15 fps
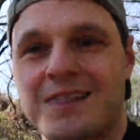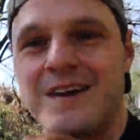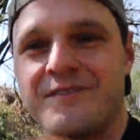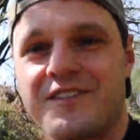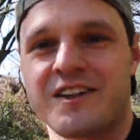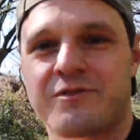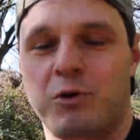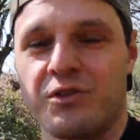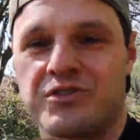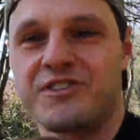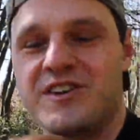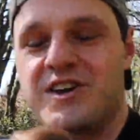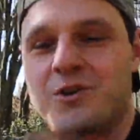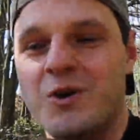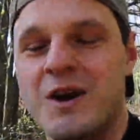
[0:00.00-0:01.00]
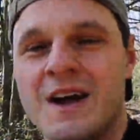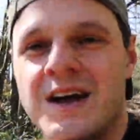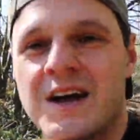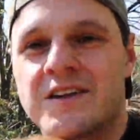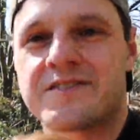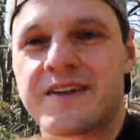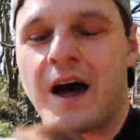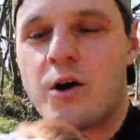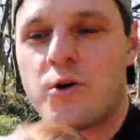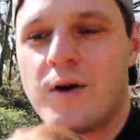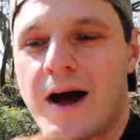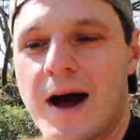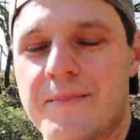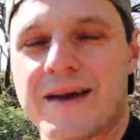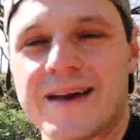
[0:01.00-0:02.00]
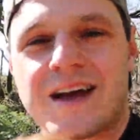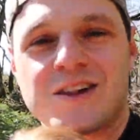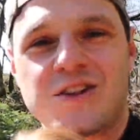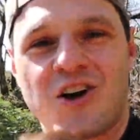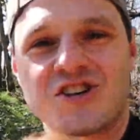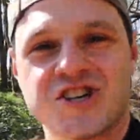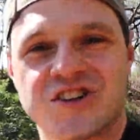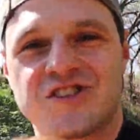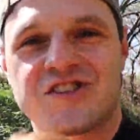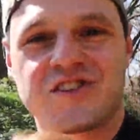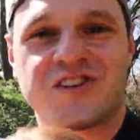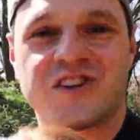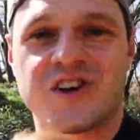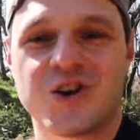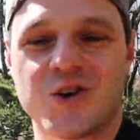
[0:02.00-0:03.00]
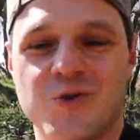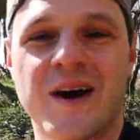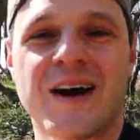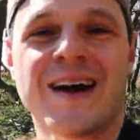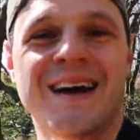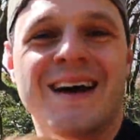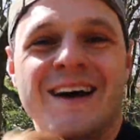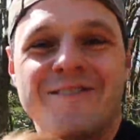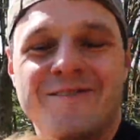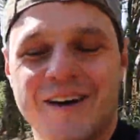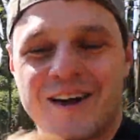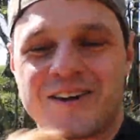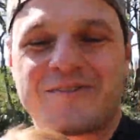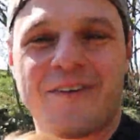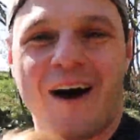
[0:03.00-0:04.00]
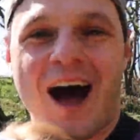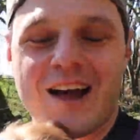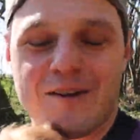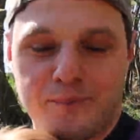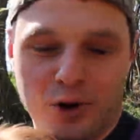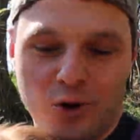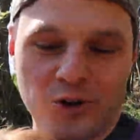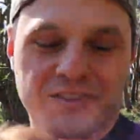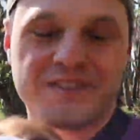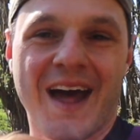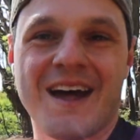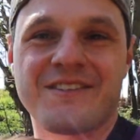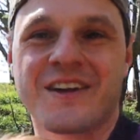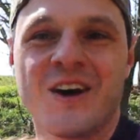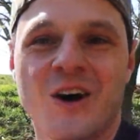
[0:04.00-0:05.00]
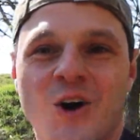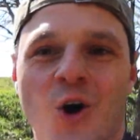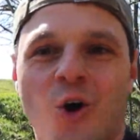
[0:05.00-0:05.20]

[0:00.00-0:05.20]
love this one too. So in Colossians 2 verse 5, Paul says,